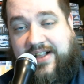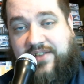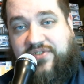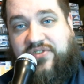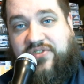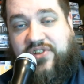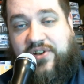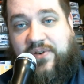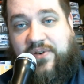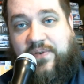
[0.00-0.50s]

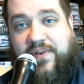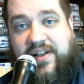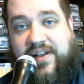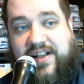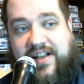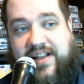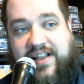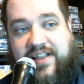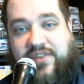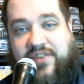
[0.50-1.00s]

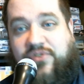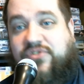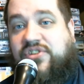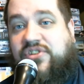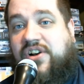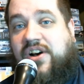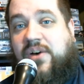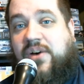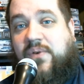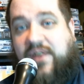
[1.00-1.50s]
so you
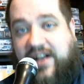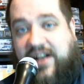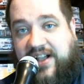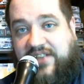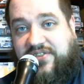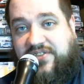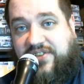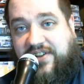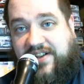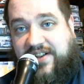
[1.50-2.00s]
saw it when I
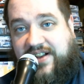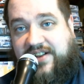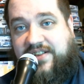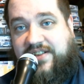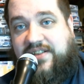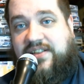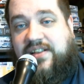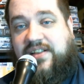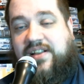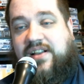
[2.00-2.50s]
saw
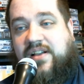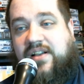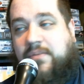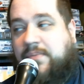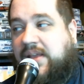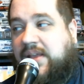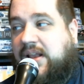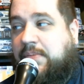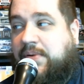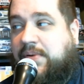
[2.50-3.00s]
it.
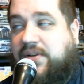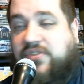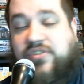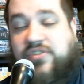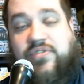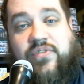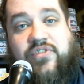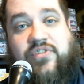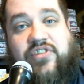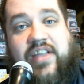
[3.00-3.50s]
Many apologies
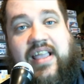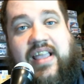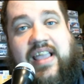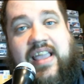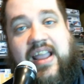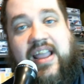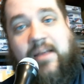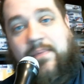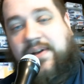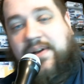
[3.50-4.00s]
for shaky
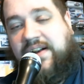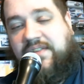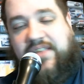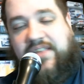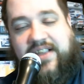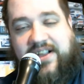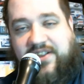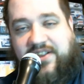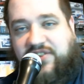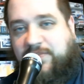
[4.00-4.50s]
camera and
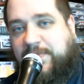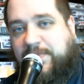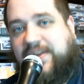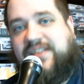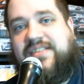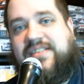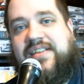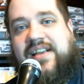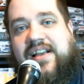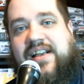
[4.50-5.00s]
everything else, but
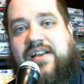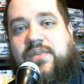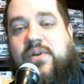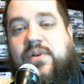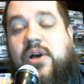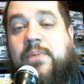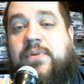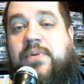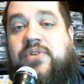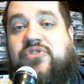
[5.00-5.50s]
we
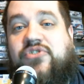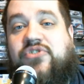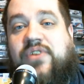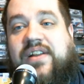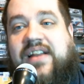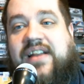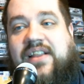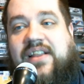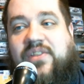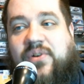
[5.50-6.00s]
hope you enjoyed
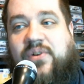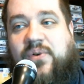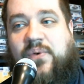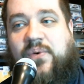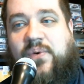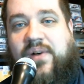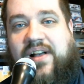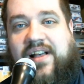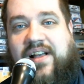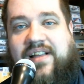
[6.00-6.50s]
that
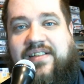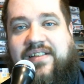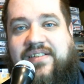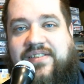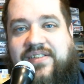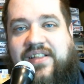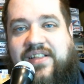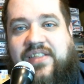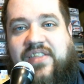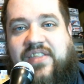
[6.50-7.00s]

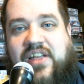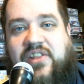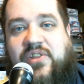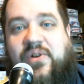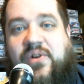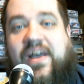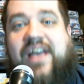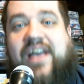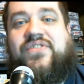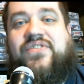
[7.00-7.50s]

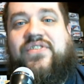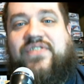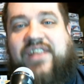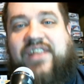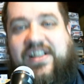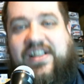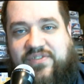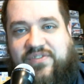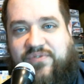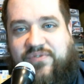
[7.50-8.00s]
little
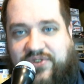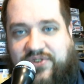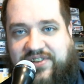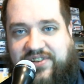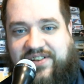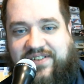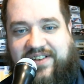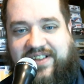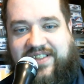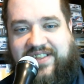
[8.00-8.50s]
exercise in
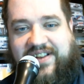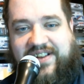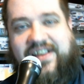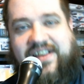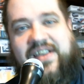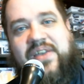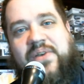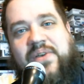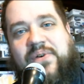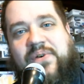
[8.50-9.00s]
futility there.
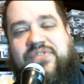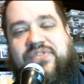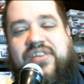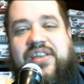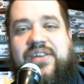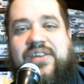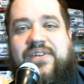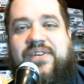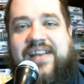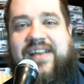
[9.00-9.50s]
We'll see
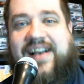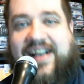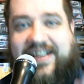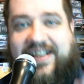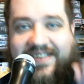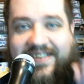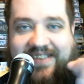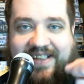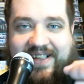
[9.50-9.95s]
you guys